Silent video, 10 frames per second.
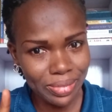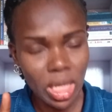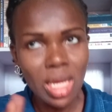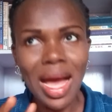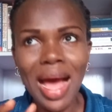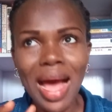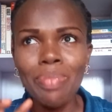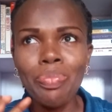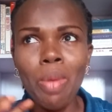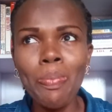And
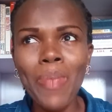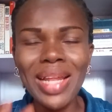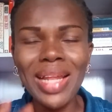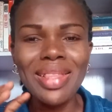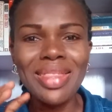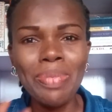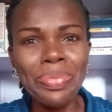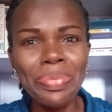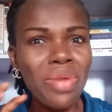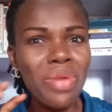bombarding the
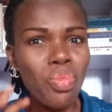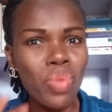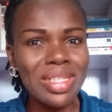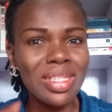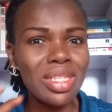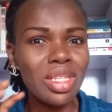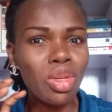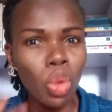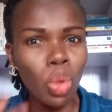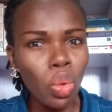brain with
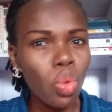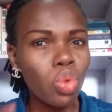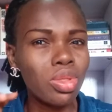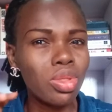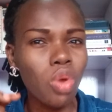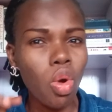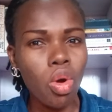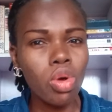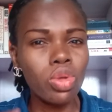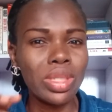glucose
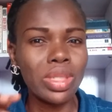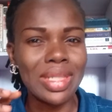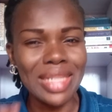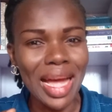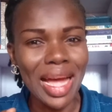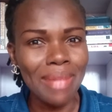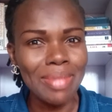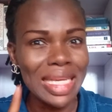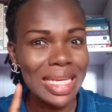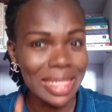all the time
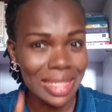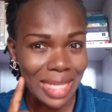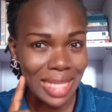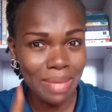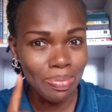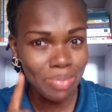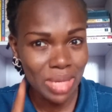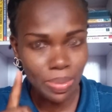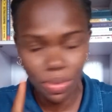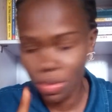is a big
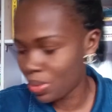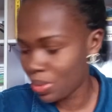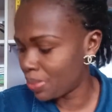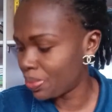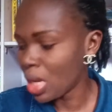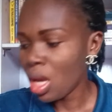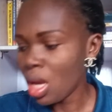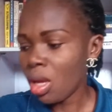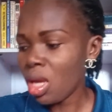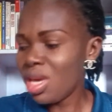problem.
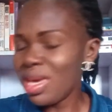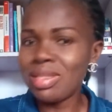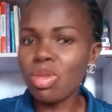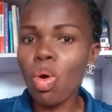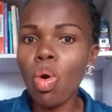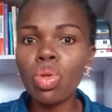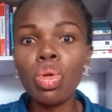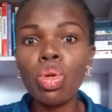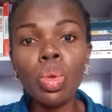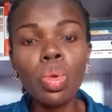It's called
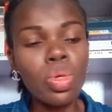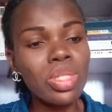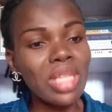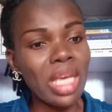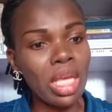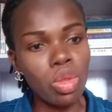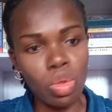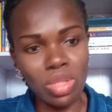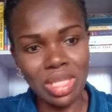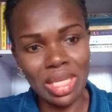glucose
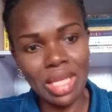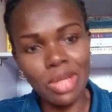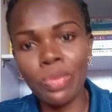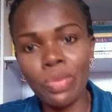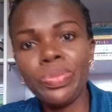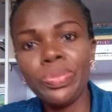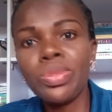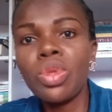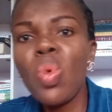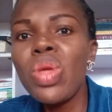intoxication.
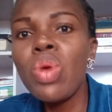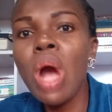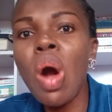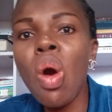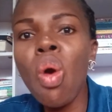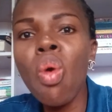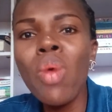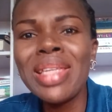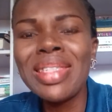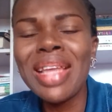When you are
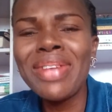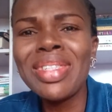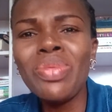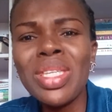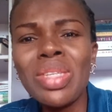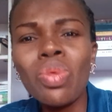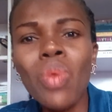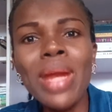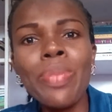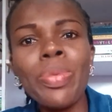always, there is a reason why
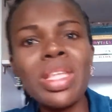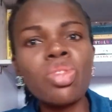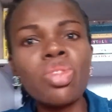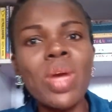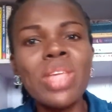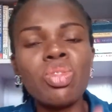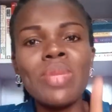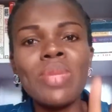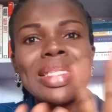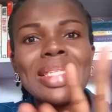the body tries to
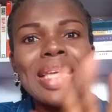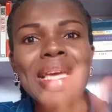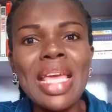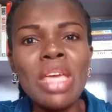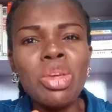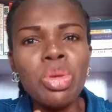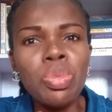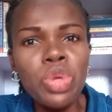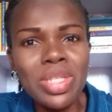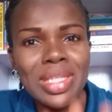maintain a
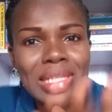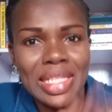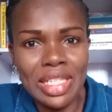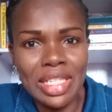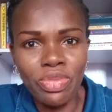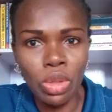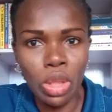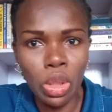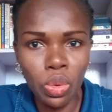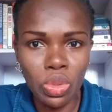homeostasis for
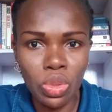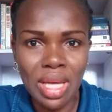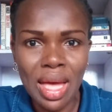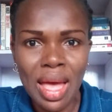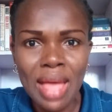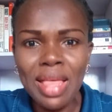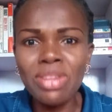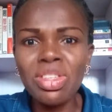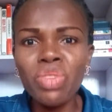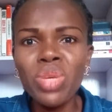glucose. There
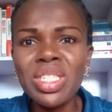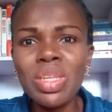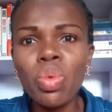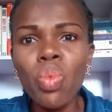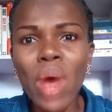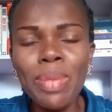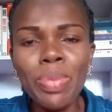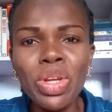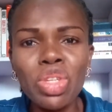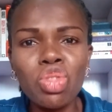is a reason why the
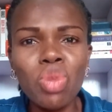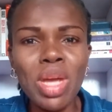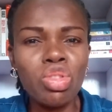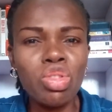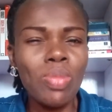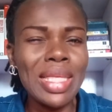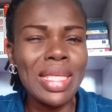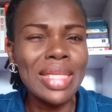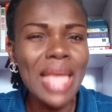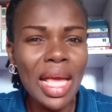body tries to
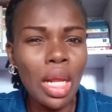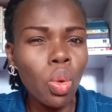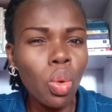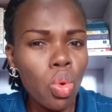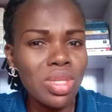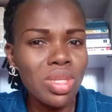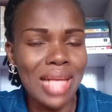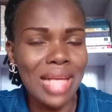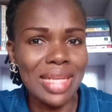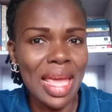maintain glucose
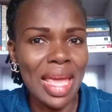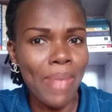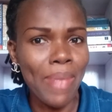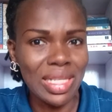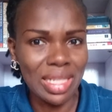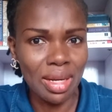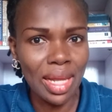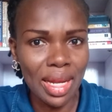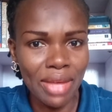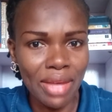at a
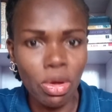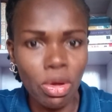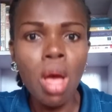particular level.